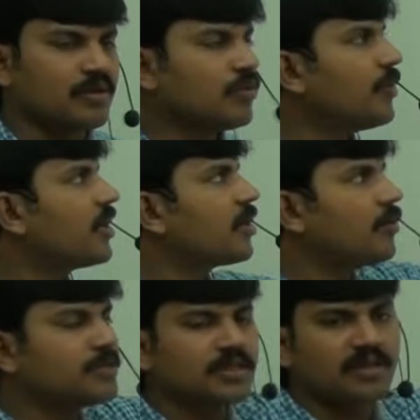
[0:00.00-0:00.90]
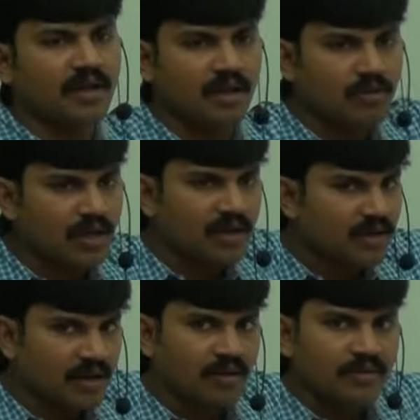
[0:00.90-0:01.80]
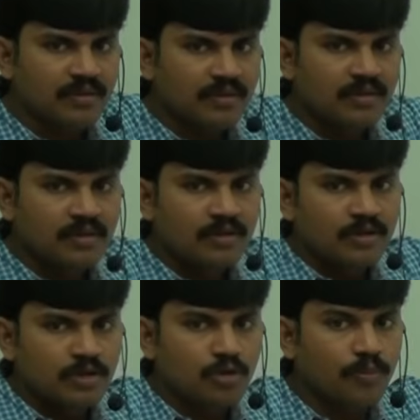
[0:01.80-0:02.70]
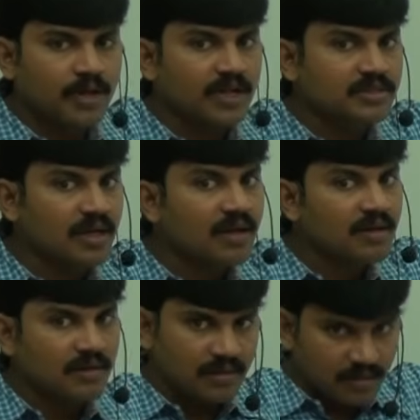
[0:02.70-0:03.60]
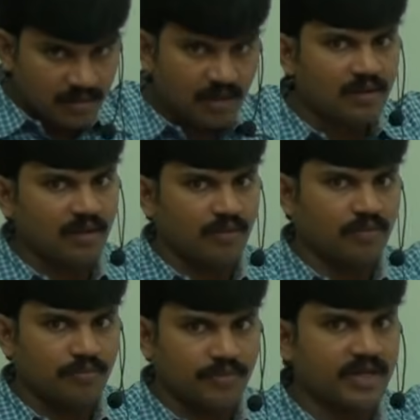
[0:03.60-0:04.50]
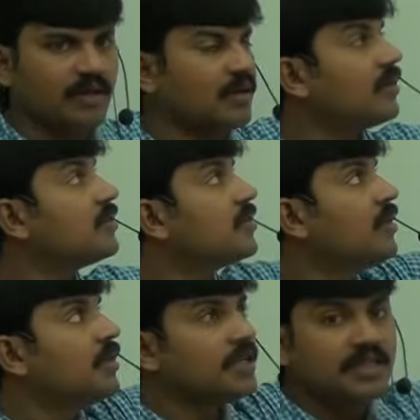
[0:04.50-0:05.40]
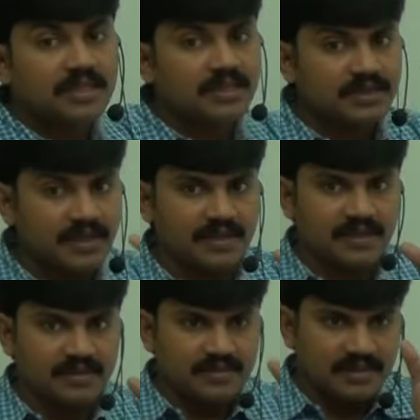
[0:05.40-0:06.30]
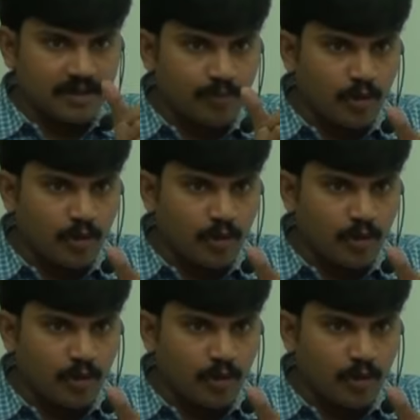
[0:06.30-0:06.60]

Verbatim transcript: Duplicate objects are allowed or not allowed? Duplicates are not allowed because it is a set. Set